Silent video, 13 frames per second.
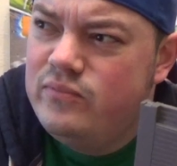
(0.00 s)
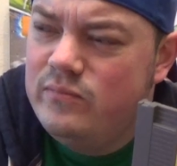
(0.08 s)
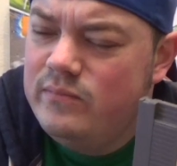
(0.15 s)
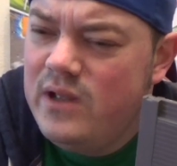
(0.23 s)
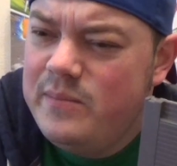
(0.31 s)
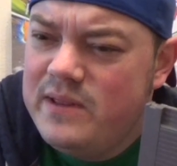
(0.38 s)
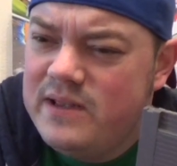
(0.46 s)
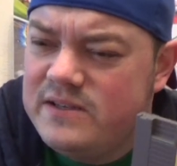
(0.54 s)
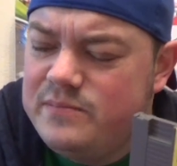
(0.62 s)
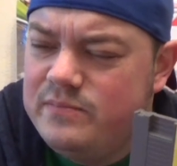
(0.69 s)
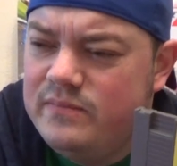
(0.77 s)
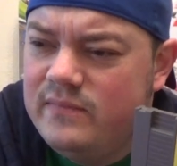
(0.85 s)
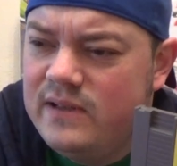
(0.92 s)
Maybe
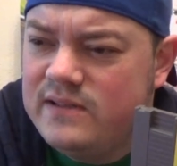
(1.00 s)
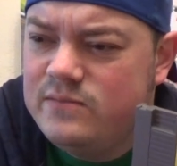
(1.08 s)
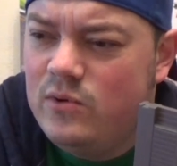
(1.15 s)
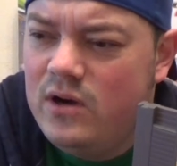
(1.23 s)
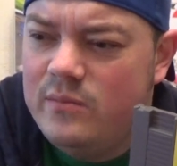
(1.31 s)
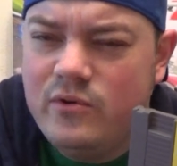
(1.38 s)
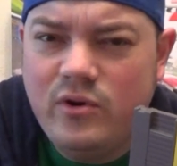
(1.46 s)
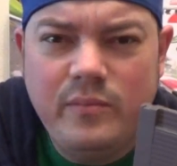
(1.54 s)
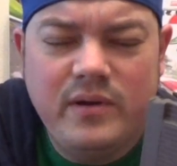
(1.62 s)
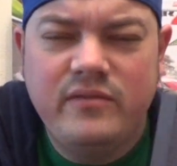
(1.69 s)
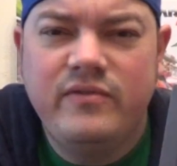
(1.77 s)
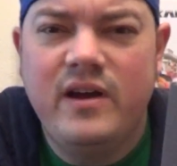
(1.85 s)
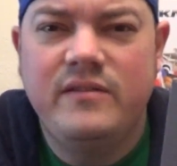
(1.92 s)
that's why I'm not a
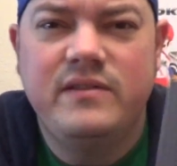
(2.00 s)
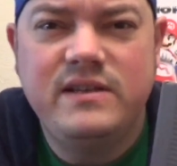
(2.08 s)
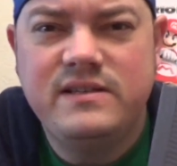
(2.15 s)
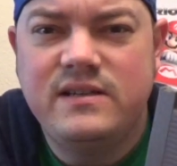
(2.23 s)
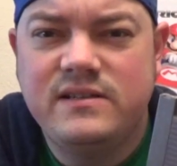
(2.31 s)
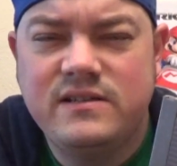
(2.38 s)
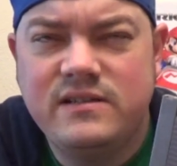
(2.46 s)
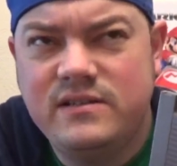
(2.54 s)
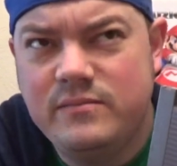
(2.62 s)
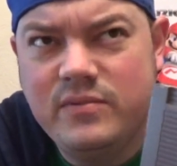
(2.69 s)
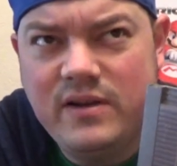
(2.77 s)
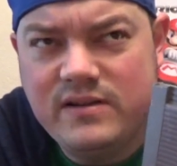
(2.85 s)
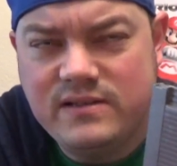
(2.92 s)
big fan of it these days, because I
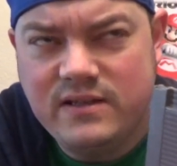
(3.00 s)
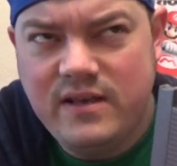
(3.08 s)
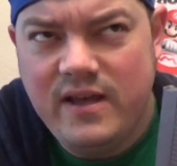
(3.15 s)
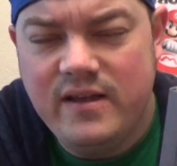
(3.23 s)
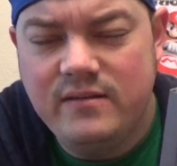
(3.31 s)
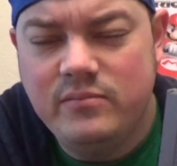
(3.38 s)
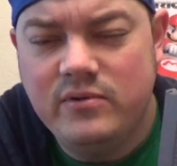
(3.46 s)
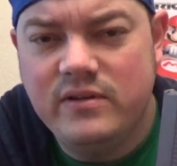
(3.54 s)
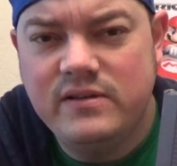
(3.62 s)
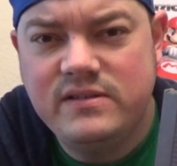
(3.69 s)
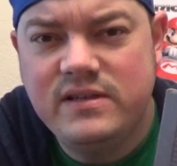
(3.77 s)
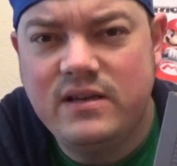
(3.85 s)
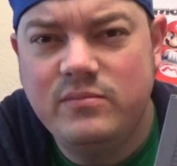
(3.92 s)
didn't play it as a kid, but
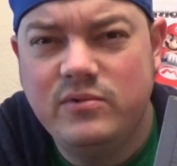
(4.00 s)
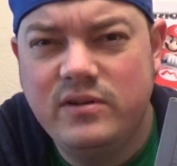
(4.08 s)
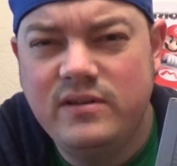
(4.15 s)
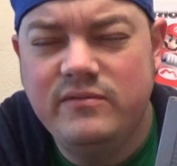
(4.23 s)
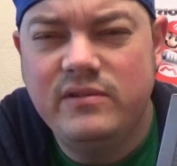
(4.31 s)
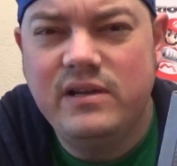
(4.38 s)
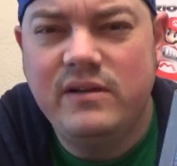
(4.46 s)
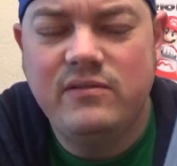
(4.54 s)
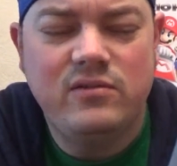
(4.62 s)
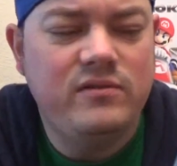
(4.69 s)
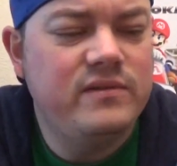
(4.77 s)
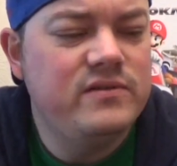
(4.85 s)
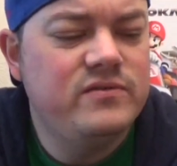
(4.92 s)
the second one I didn't really have a
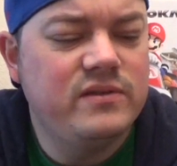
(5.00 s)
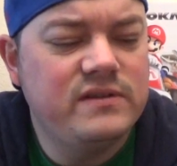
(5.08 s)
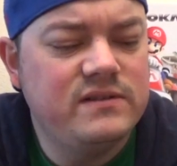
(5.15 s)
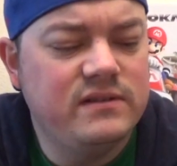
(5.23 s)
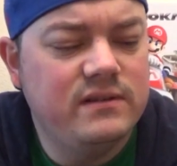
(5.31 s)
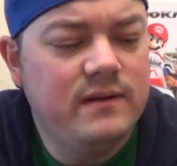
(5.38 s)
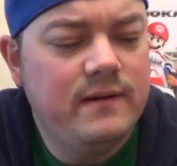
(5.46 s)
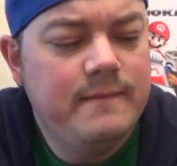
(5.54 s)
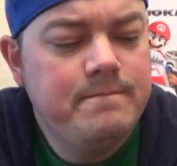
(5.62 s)
lot of interest in.